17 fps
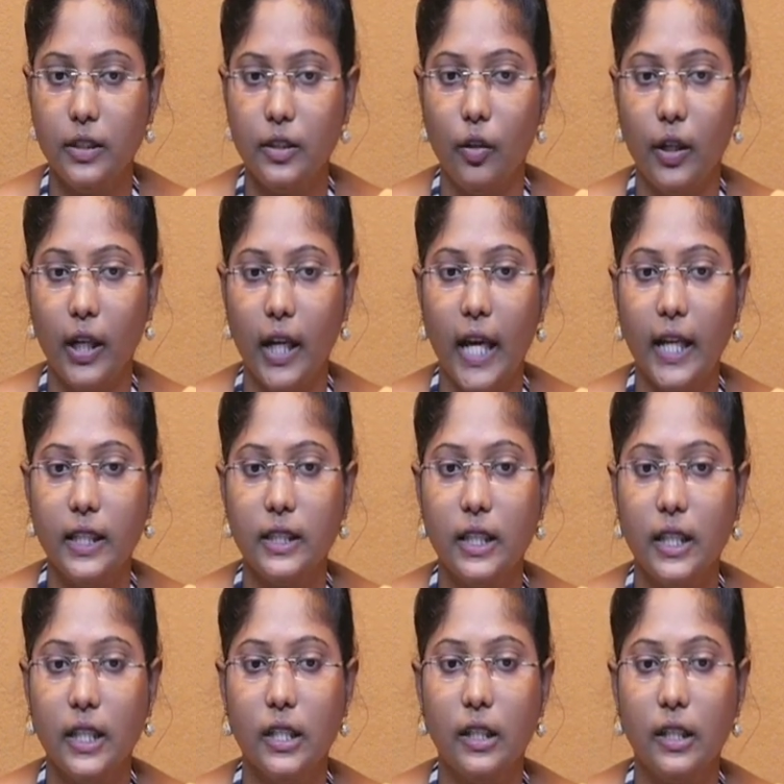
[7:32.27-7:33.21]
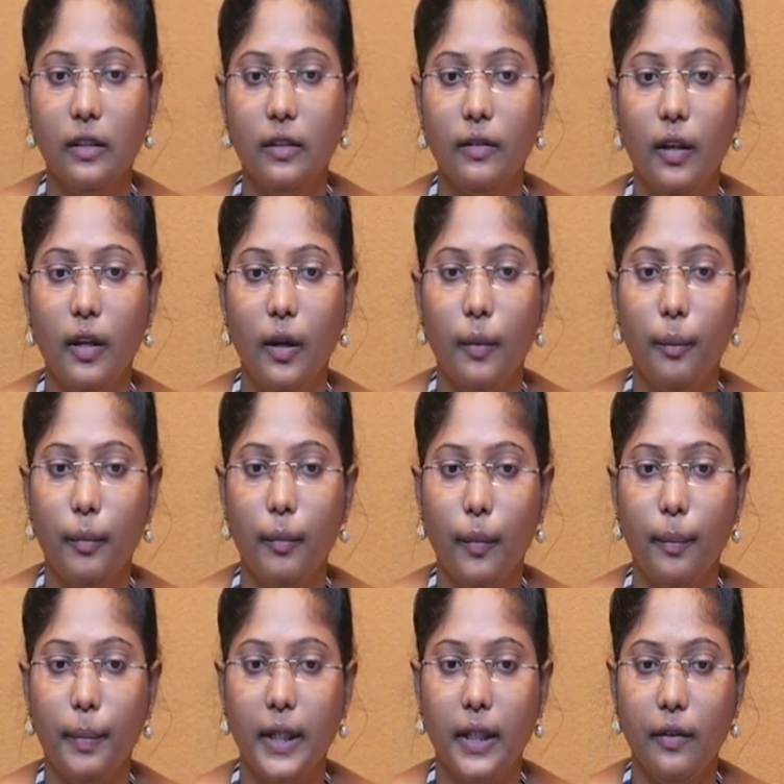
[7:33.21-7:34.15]
So relaxation
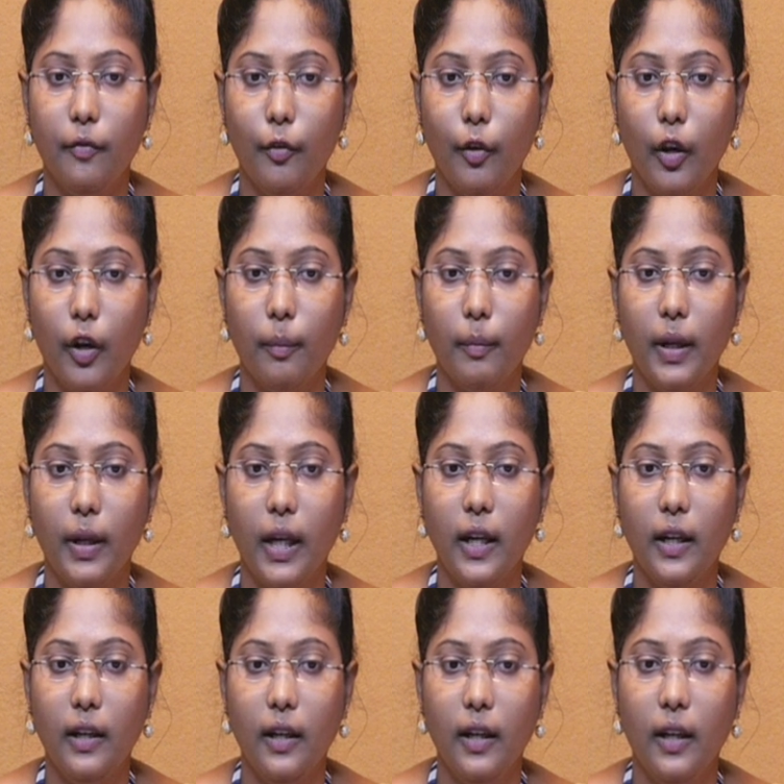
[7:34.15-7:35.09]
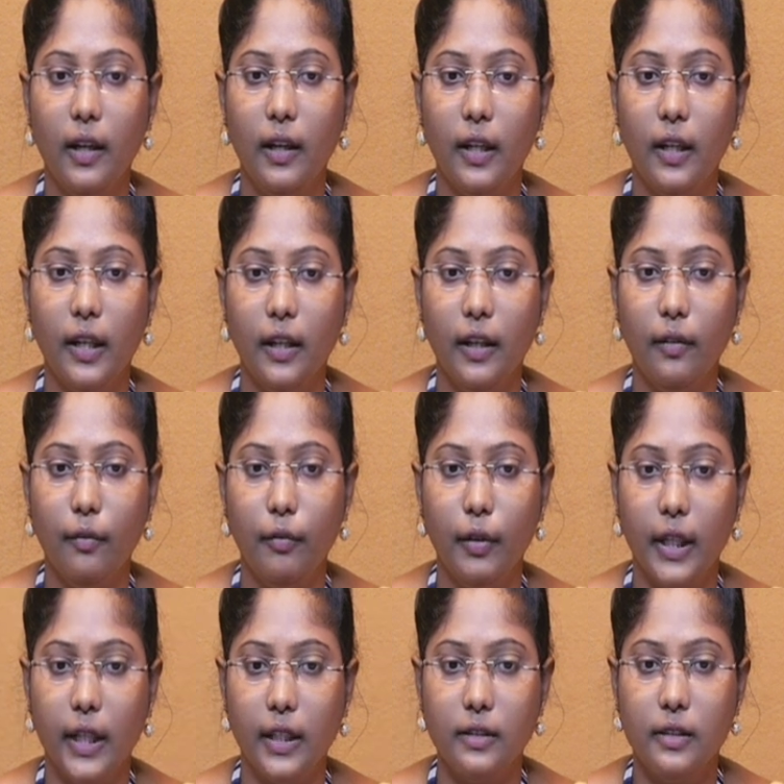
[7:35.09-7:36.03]
property formula here
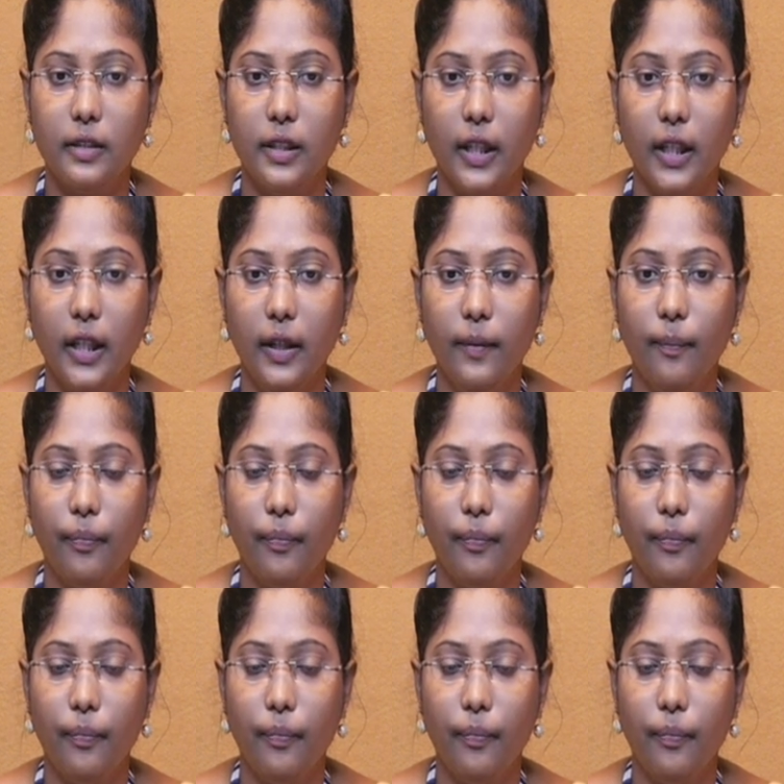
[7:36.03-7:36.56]
we can see,